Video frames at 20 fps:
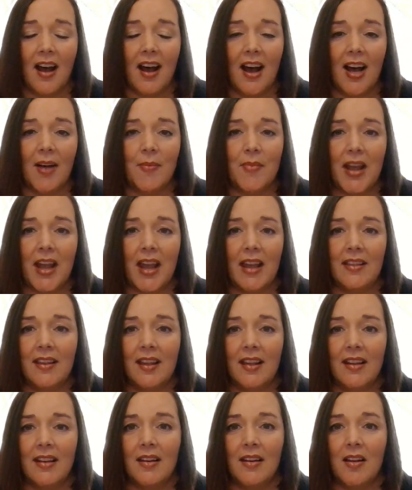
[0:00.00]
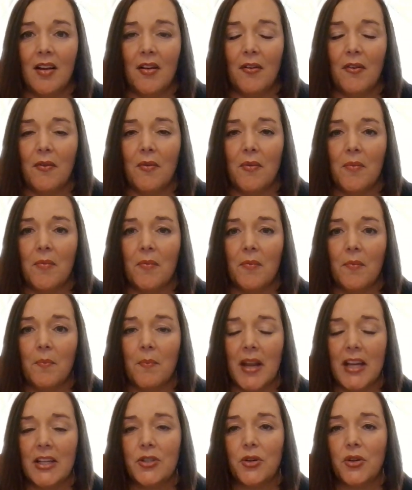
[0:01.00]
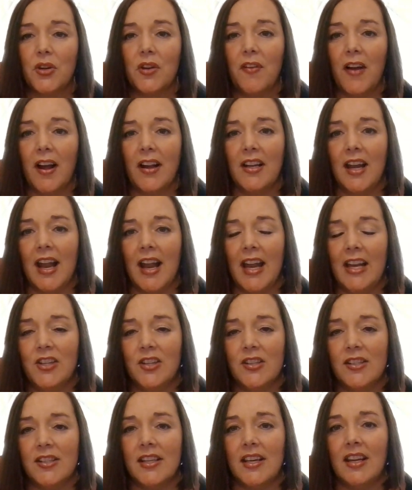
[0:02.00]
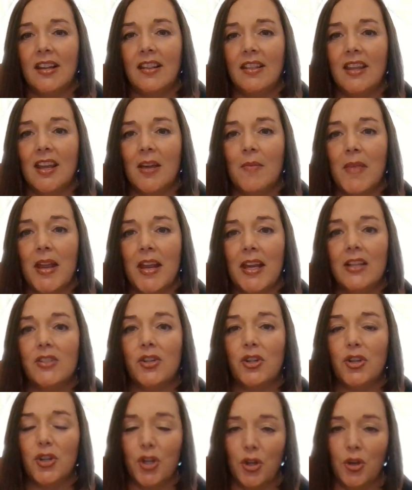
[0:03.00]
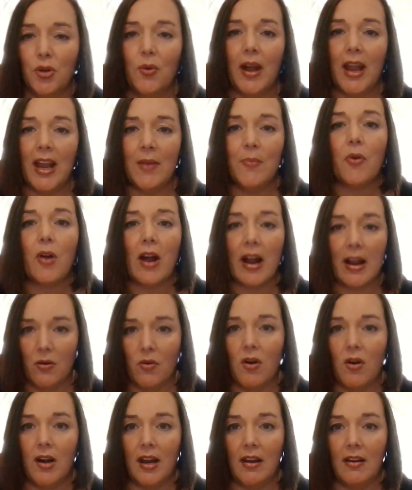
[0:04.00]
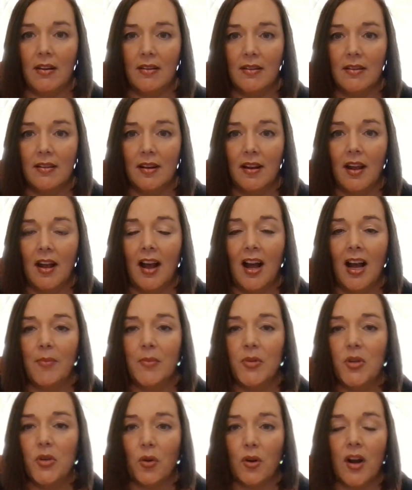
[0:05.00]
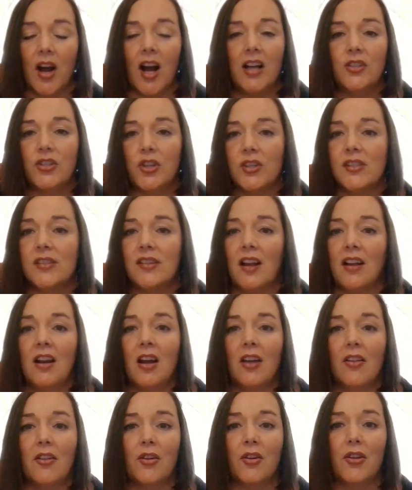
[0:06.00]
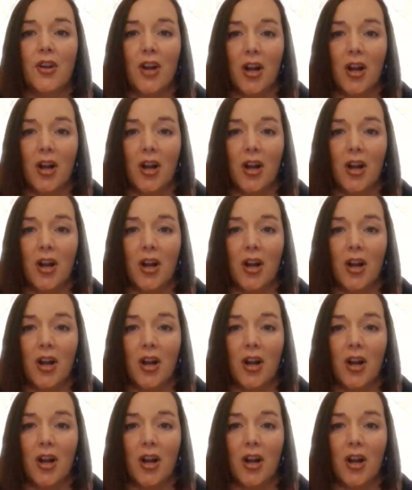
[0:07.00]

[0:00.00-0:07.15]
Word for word: Um, and then make sure you find an agency that makes you a priority. Um, you're not just another